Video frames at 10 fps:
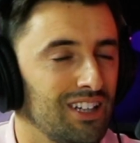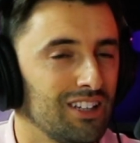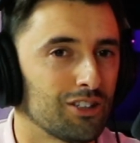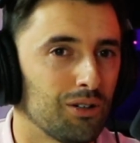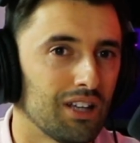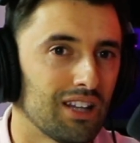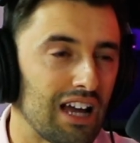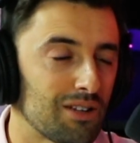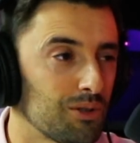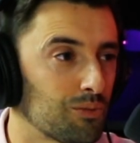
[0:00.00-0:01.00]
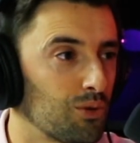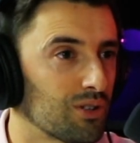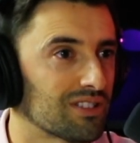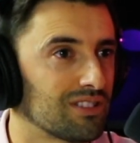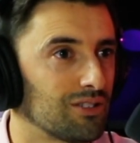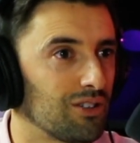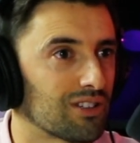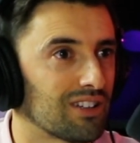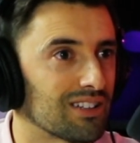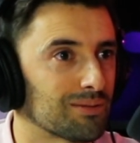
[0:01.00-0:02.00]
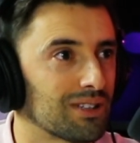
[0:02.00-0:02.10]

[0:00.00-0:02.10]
So, and how it works, the Dollar Clast?